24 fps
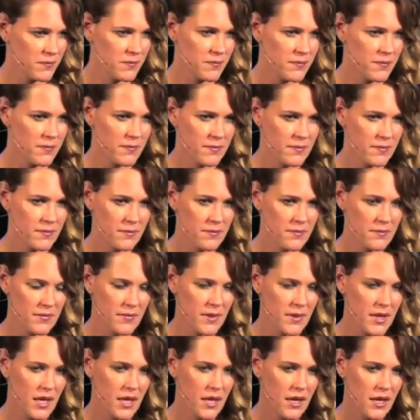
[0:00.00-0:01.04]

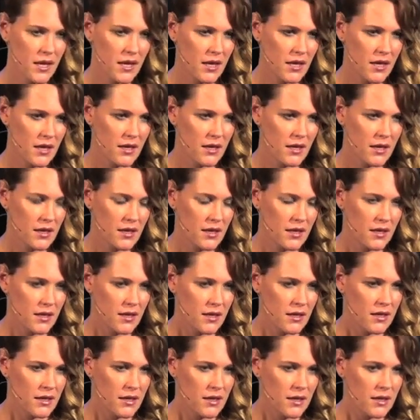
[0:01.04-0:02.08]

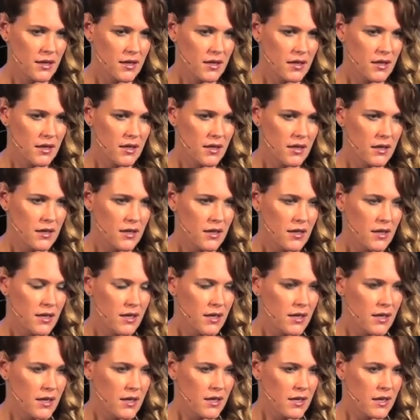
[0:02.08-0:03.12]

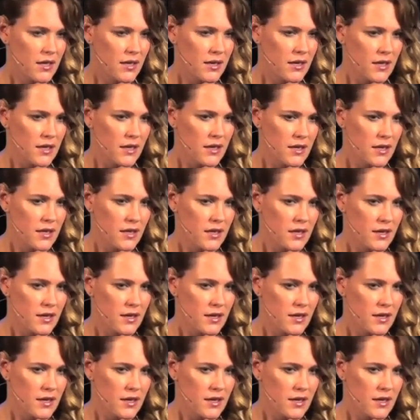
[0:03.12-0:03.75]
Nobody speaks.